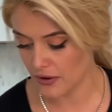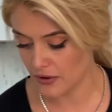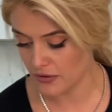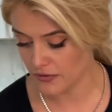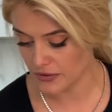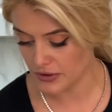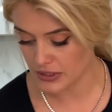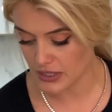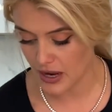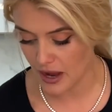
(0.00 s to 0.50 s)

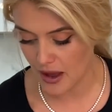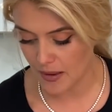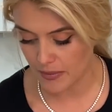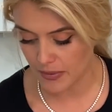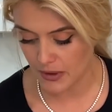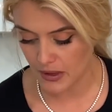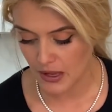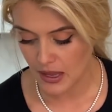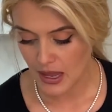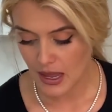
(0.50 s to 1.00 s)
over top
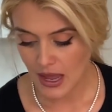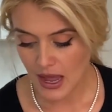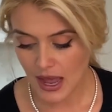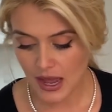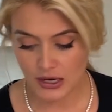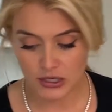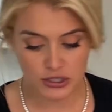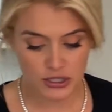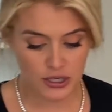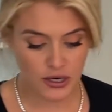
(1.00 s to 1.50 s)

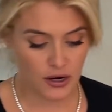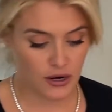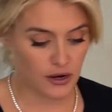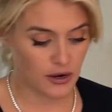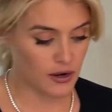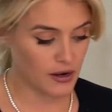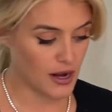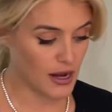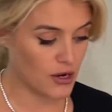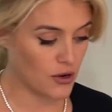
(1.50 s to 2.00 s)
actually
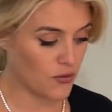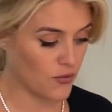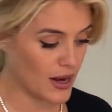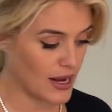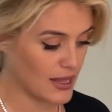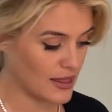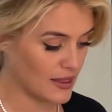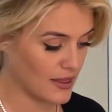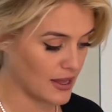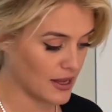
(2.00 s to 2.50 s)
are a
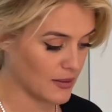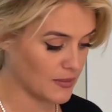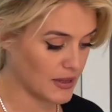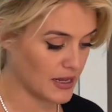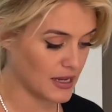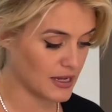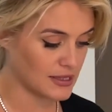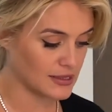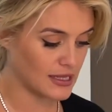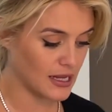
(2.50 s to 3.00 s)
great thing,
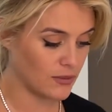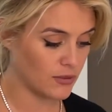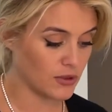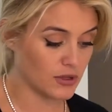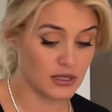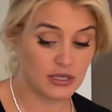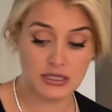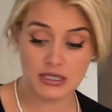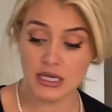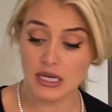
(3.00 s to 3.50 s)
because they will
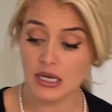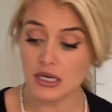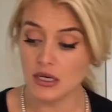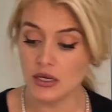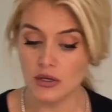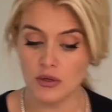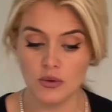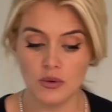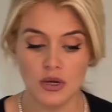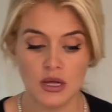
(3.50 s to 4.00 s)

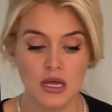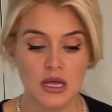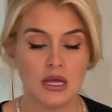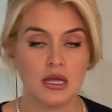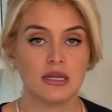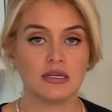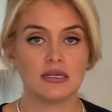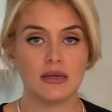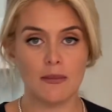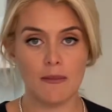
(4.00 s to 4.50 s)
continue
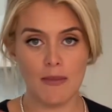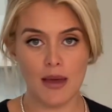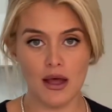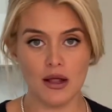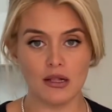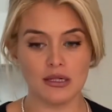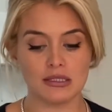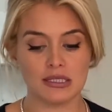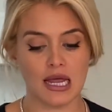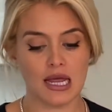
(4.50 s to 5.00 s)
to
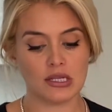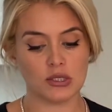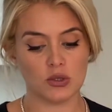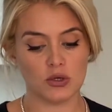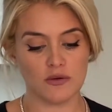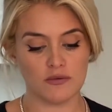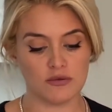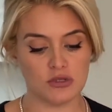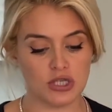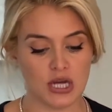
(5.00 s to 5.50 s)
melt and sort
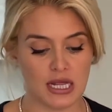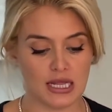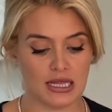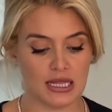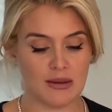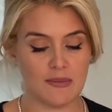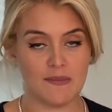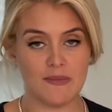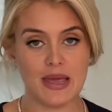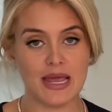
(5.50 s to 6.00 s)
of gently
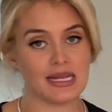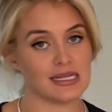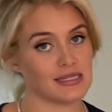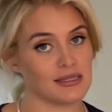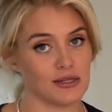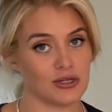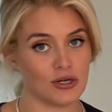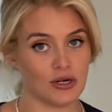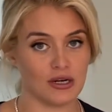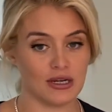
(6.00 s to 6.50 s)
baste the
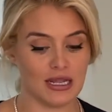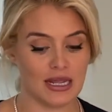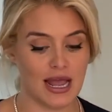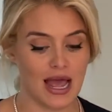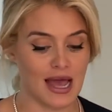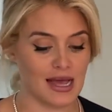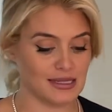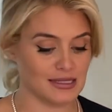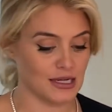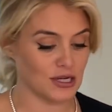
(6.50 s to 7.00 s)
turkey
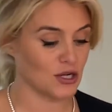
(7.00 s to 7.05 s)
as it